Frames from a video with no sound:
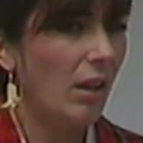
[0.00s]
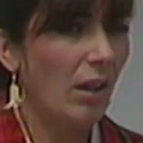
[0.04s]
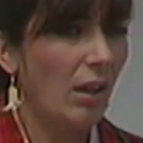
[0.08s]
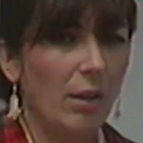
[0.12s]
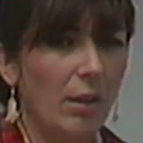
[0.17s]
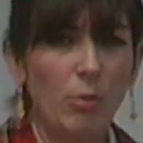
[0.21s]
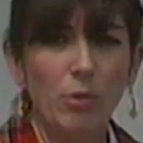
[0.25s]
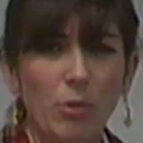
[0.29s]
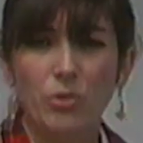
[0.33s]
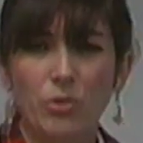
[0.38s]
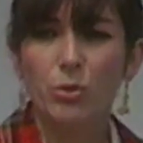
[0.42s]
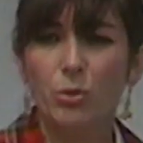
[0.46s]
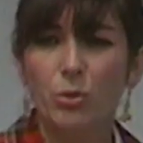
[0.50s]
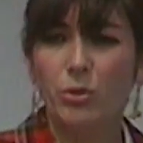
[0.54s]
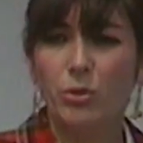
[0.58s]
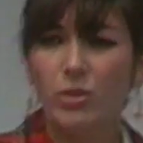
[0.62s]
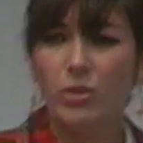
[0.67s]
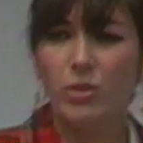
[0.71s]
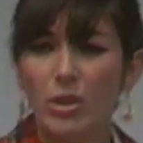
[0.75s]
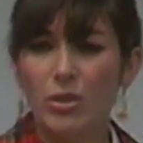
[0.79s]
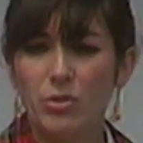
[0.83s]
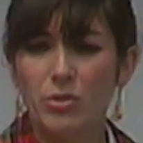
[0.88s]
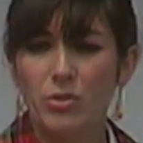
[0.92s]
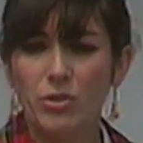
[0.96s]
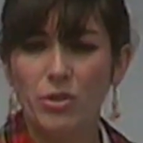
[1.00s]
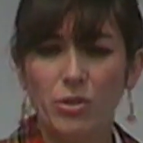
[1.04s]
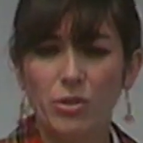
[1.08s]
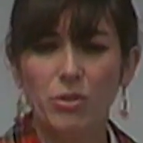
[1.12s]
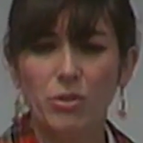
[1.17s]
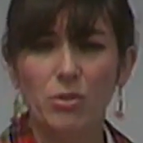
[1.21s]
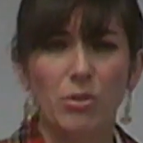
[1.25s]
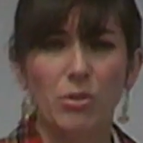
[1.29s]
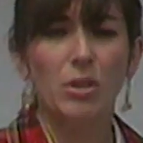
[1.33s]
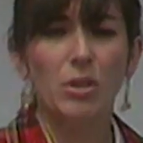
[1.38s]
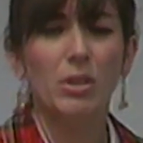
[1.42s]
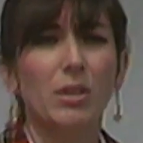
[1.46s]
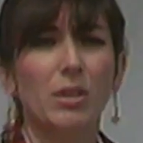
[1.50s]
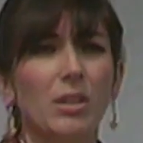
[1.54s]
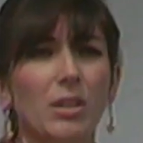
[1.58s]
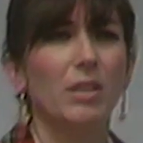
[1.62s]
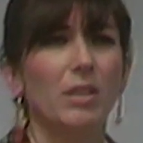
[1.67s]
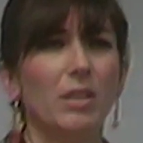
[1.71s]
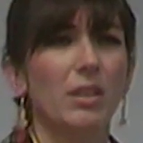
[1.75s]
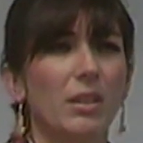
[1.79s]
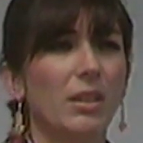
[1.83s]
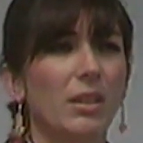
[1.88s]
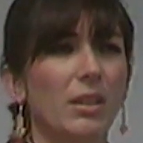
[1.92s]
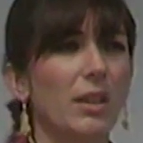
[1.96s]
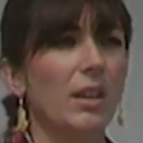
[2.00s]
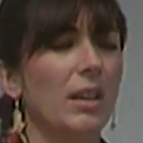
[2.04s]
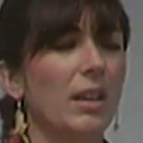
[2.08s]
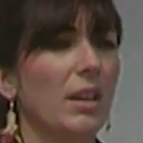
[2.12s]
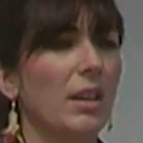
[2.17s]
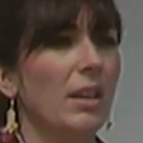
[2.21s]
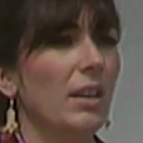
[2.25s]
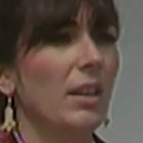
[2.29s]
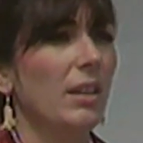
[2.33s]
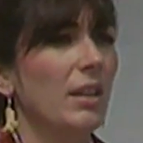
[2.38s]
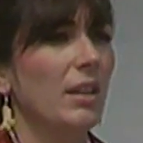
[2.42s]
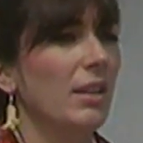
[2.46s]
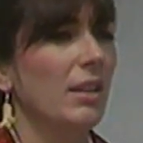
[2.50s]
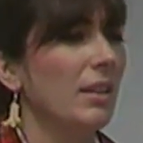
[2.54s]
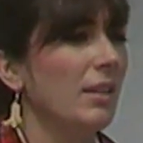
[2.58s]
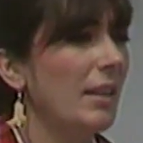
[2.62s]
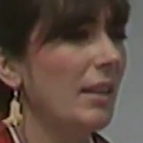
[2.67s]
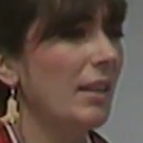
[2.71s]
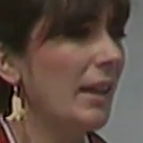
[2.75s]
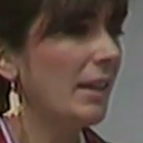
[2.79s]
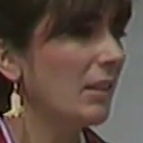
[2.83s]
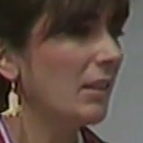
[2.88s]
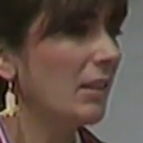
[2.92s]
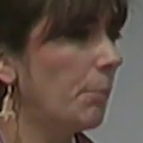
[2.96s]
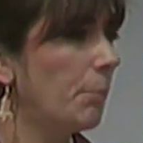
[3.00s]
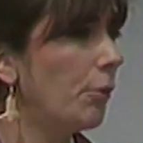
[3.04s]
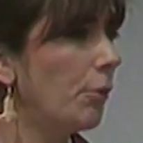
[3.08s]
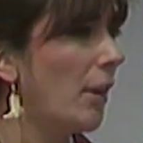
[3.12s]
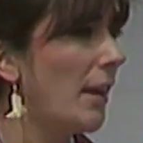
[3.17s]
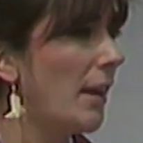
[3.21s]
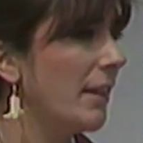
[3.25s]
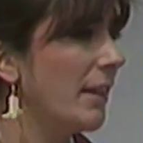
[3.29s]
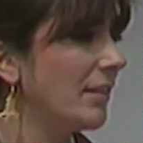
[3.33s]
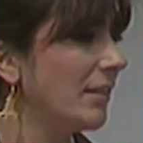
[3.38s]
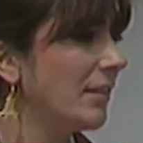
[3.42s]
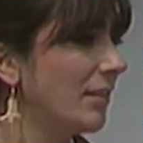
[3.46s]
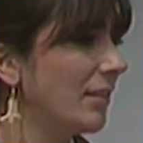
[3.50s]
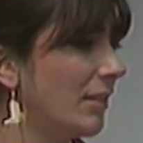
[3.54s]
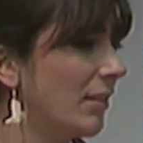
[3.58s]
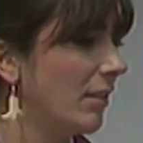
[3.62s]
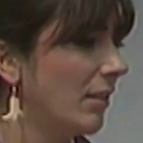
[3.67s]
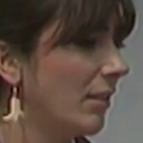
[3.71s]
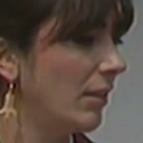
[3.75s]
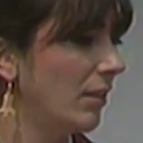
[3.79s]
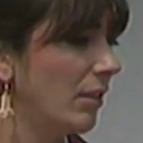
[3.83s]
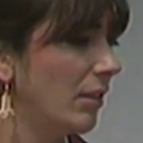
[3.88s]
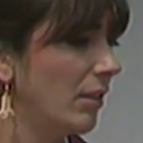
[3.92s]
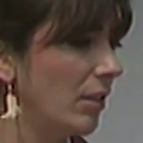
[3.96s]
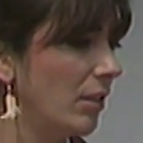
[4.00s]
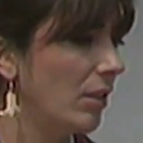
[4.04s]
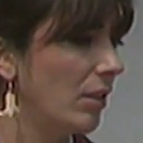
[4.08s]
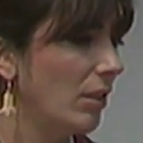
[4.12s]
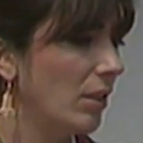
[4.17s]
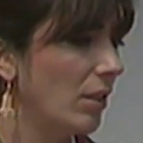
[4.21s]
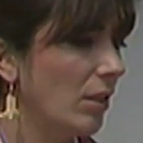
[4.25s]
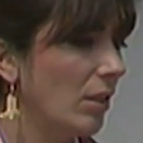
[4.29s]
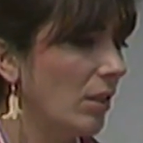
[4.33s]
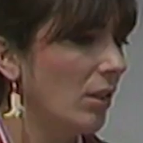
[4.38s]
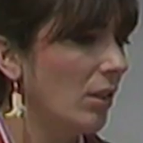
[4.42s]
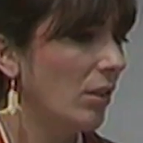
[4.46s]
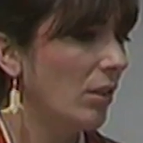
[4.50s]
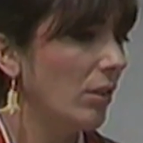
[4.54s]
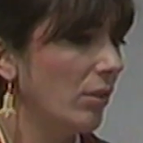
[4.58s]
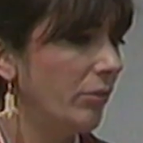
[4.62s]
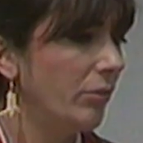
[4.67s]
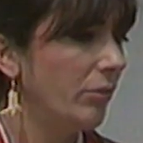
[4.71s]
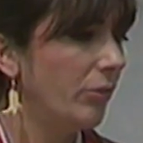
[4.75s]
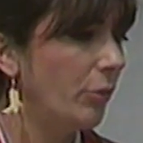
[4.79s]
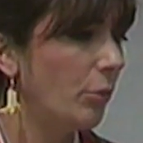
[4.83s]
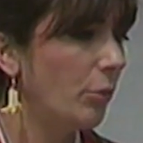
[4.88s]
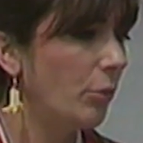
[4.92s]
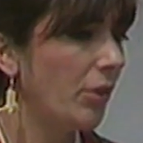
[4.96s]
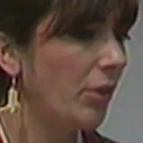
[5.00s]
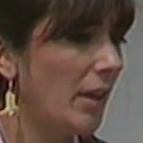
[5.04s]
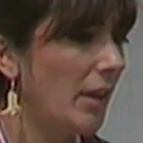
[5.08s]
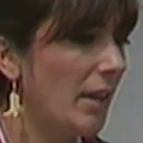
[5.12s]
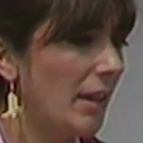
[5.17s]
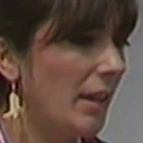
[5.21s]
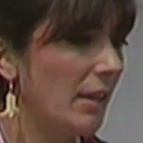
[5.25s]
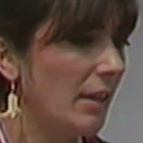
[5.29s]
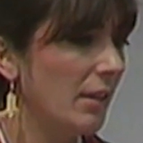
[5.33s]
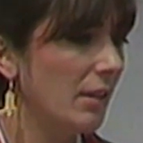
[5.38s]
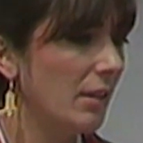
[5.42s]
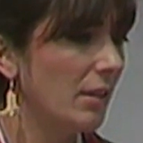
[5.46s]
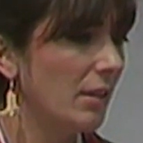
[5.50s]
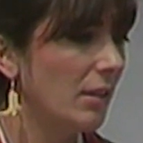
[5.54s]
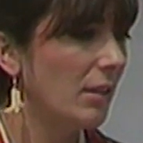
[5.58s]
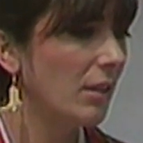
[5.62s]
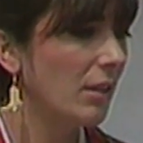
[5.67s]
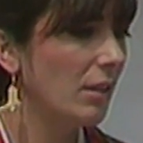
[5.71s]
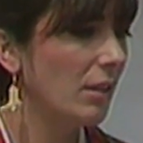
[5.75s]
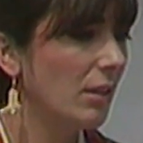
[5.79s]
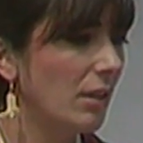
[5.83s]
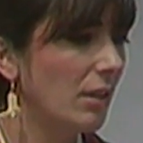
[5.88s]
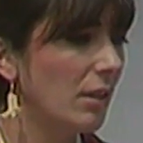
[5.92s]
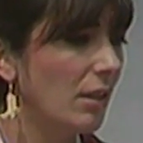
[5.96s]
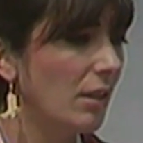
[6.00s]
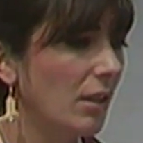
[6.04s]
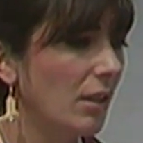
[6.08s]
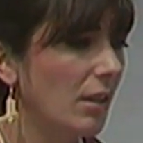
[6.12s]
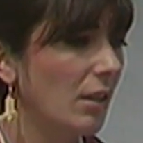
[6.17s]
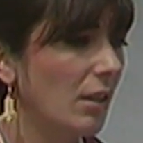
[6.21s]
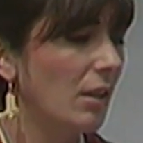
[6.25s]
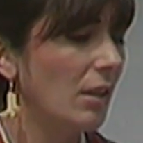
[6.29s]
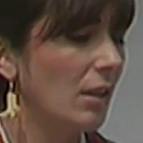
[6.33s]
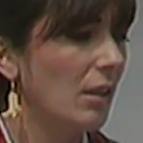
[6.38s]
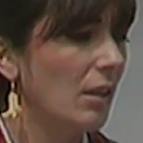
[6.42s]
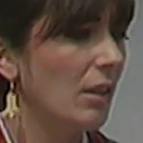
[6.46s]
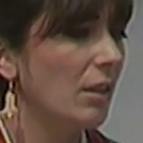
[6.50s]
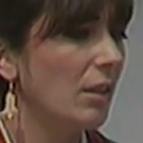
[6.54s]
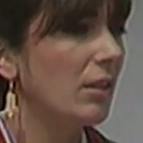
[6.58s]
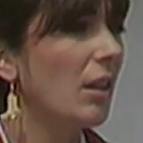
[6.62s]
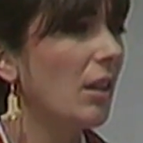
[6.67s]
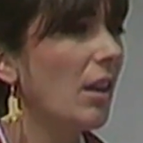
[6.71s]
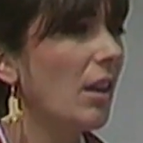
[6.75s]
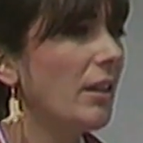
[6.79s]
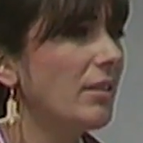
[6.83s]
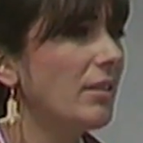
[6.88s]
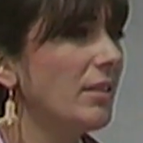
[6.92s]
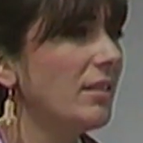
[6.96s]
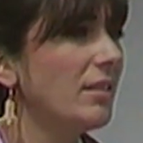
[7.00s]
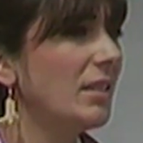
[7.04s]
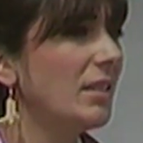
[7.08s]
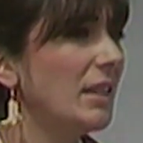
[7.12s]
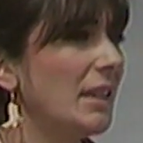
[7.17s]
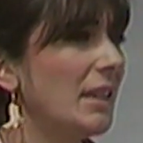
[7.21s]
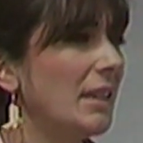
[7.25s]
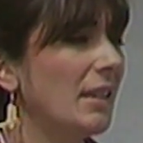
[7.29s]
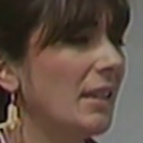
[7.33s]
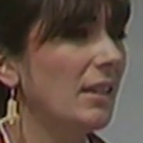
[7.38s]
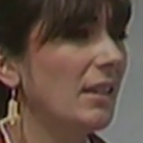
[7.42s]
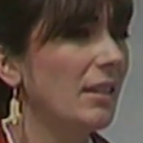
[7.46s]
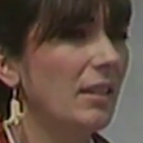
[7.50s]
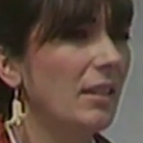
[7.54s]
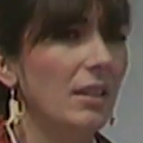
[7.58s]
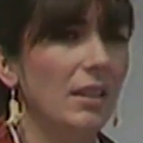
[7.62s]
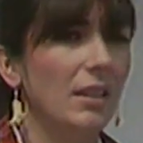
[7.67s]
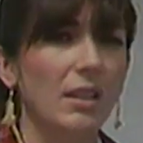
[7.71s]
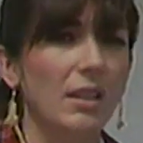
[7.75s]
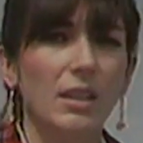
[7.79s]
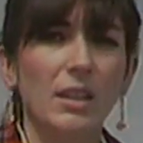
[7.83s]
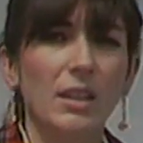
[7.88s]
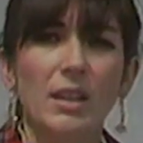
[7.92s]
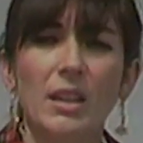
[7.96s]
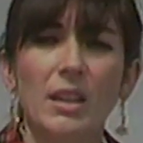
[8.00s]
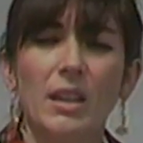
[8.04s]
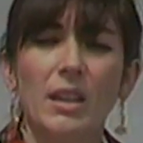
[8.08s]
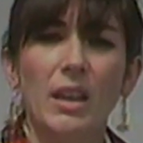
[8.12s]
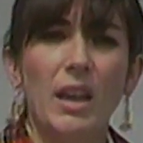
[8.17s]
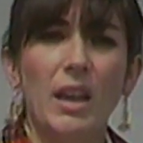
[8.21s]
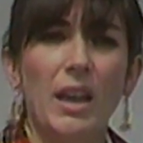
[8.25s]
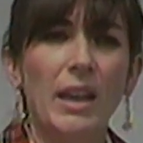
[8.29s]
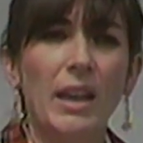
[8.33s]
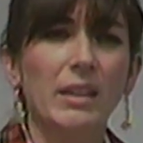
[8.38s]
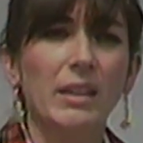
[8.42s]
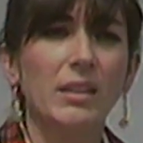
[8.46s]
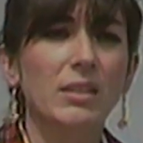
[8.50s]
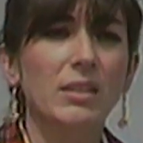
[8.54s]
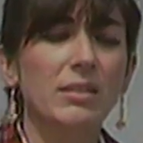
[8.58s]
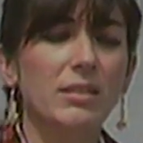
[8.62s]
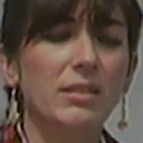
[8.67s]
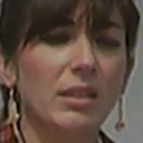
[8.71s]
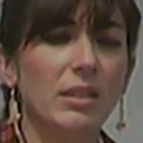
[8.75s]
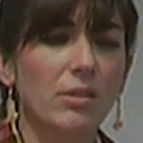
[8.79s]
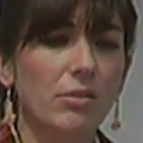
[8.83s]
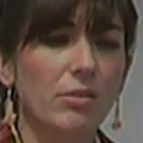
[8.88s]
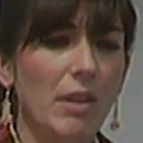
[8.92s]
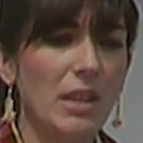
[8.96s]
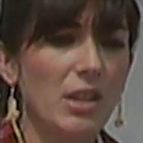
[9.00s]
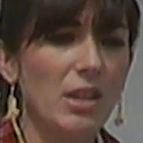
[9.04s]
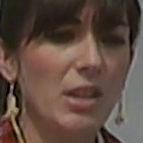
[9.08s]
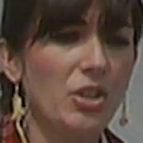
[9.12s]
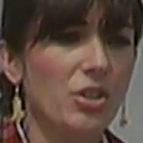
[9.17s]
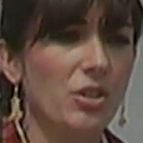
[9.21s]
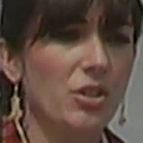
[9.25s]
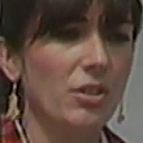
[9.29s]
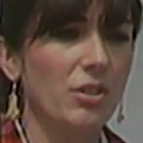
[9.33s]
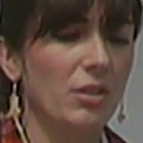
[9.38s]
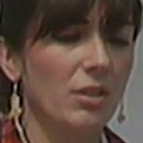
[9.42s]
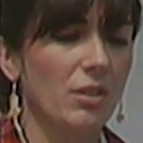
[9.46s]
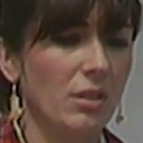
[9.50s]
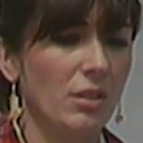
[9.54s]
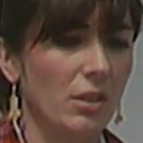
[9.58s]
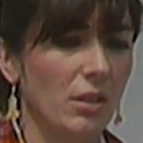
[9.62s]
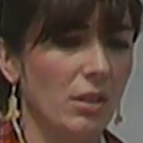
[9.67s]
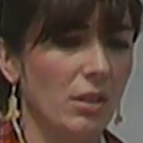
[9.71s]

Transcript: I want also to thank the press for their courtesy and consideration